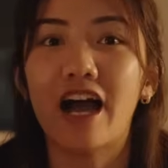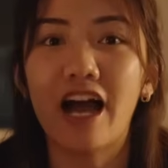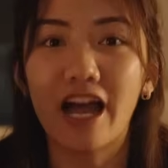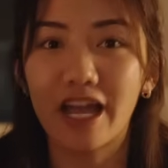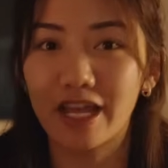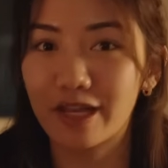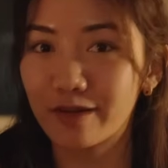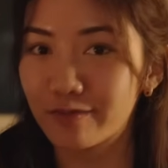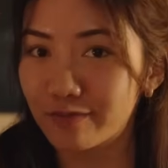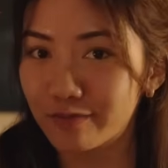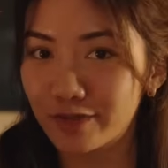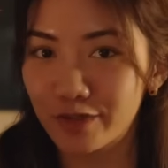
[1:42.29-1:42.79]
I
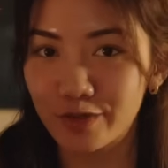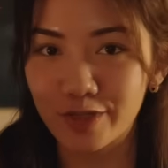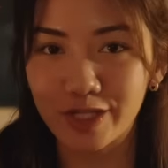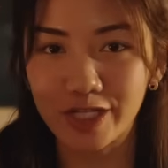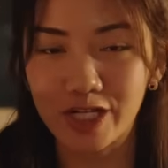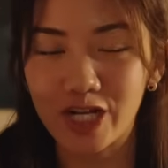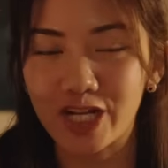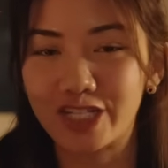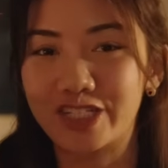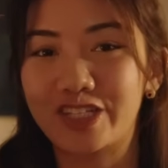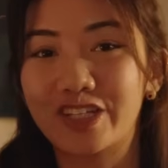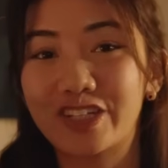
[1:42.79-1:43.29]
am doing
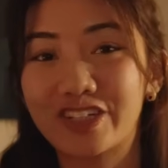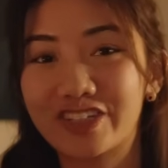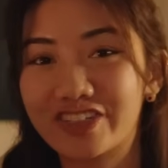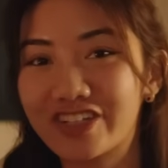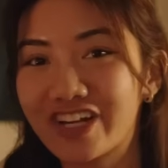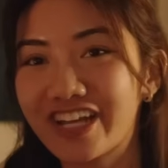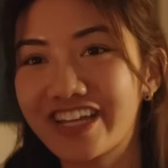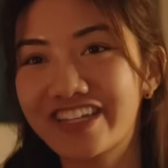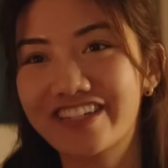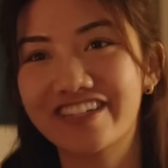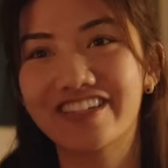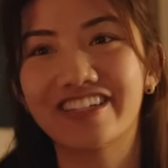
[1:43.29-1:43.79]
content
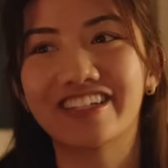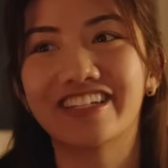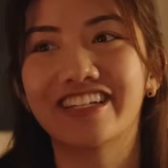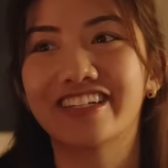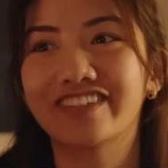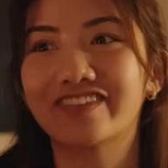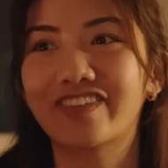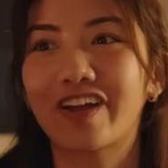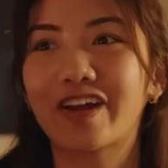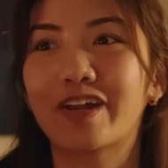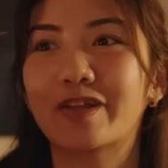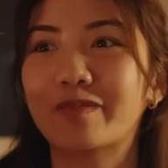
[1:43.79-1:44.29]
creation
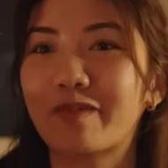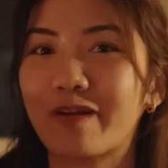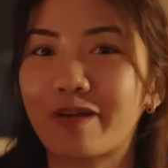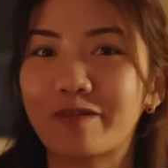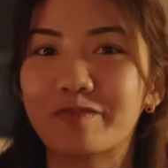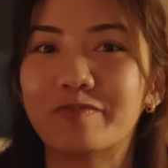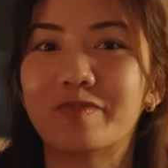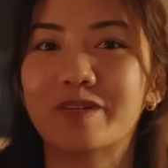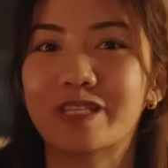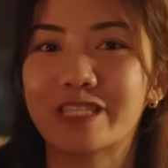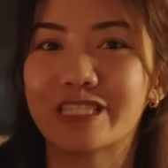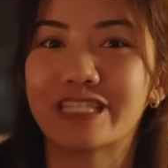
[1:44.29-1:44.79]
and running my
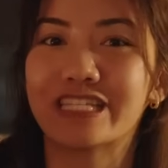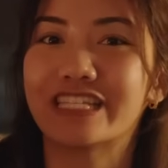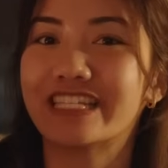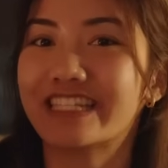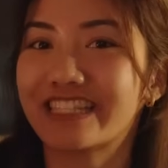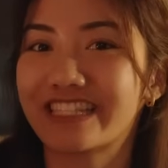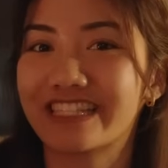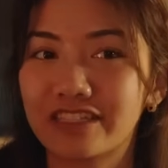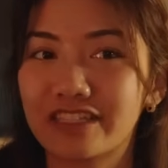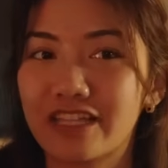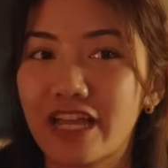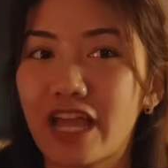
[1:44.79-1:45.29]
own
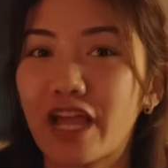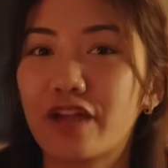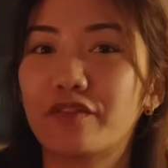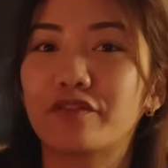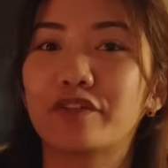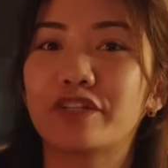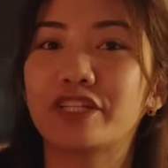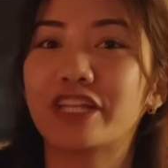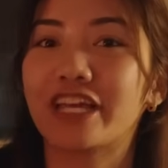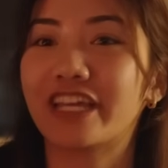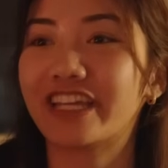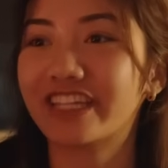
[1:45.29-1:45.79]
business
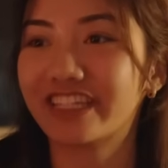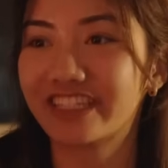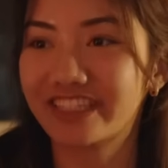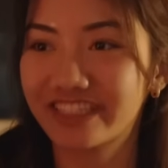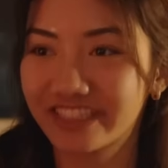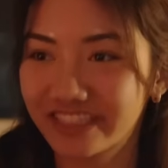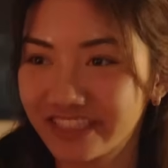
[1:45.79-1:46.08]
every day.